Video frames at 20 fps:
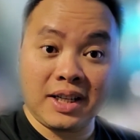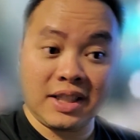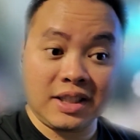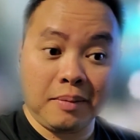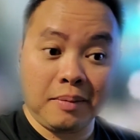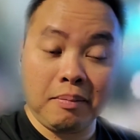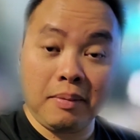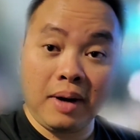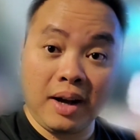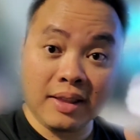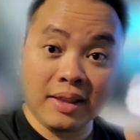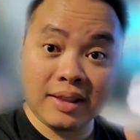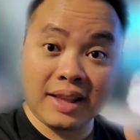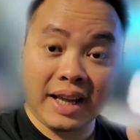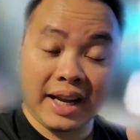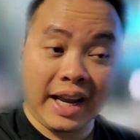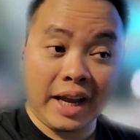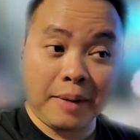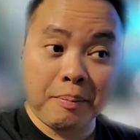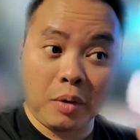a month. I
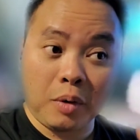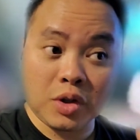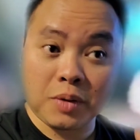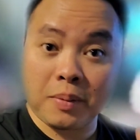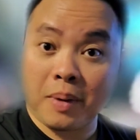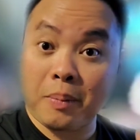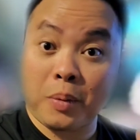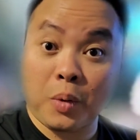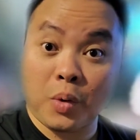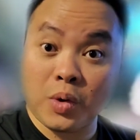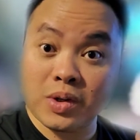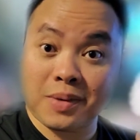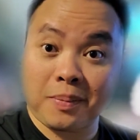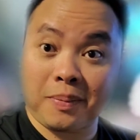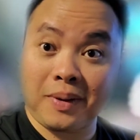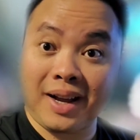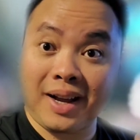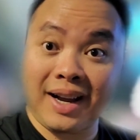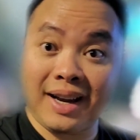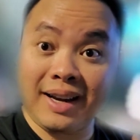get most of my pool
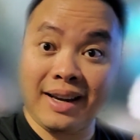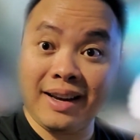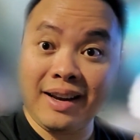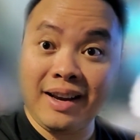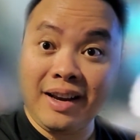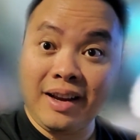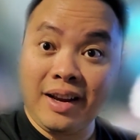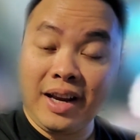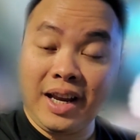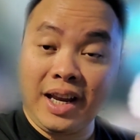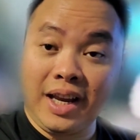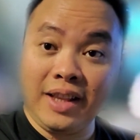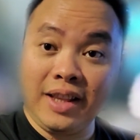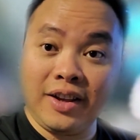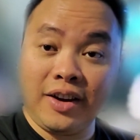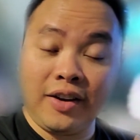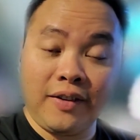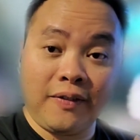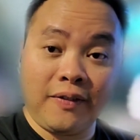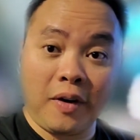supply
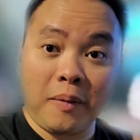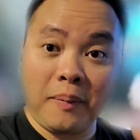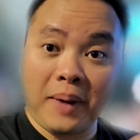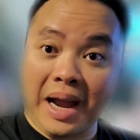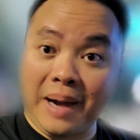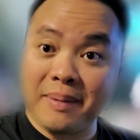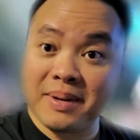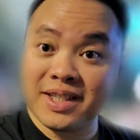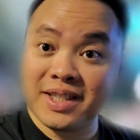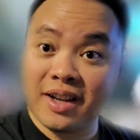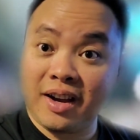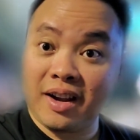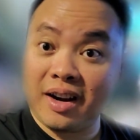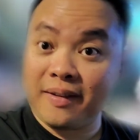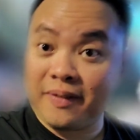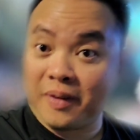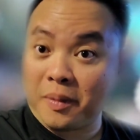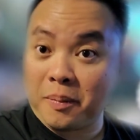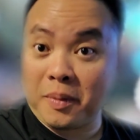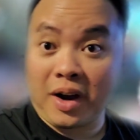either from Amazon or
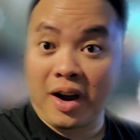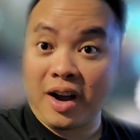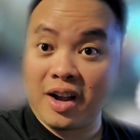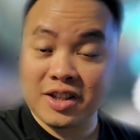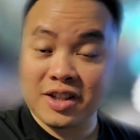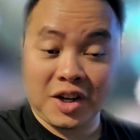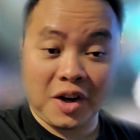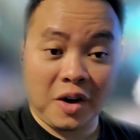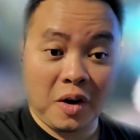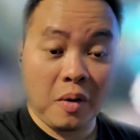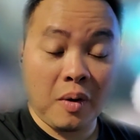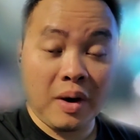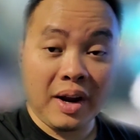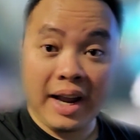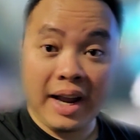from Costco,